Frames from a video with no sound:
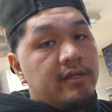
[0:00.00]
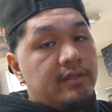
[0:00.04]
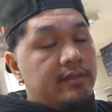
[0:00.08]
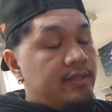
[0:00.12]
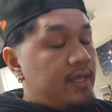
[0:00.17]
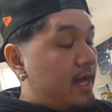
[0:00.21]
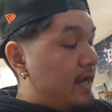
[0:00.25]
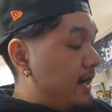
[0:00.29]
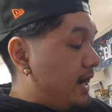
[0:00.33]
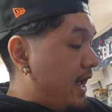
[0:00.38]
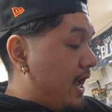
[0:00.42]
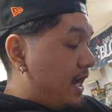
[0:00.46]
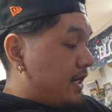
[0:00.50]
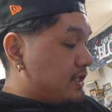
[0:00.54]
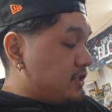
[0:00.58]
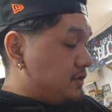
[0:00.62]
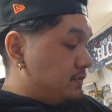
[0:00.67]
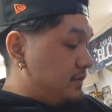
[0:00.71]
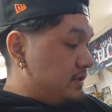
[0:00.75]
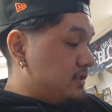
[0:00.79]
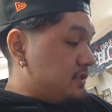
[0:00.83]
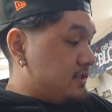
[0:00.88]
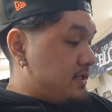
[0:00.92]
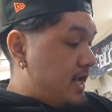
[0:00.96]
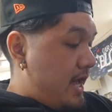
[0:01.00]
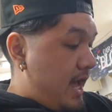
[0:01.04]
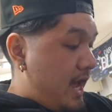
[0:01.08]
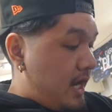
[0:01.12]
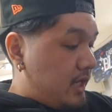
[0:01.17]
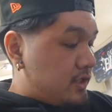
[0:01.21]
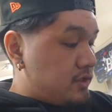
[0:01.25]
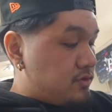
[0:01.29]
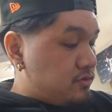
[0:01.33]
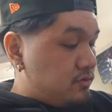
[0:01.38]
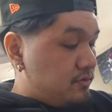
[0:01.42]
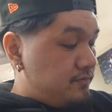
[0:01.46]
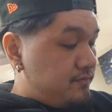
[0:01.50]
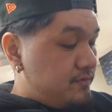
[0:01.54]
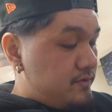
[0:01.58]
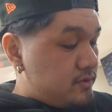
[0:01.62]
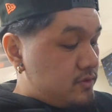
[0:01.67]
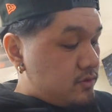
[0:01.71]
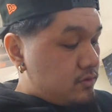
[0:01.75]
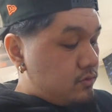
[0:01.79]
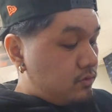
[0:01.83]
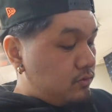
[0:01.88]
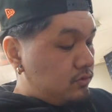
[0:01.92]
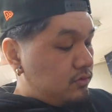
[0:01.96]
that actuates the actual
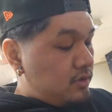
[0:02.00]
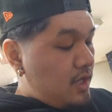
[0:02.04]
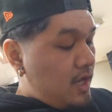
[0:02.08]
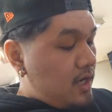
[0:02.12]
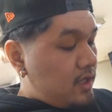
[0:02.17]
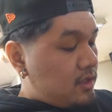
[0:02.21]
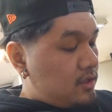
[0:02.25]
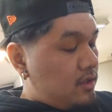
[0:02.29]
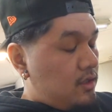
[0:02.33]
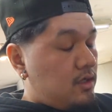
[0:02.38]
physical lock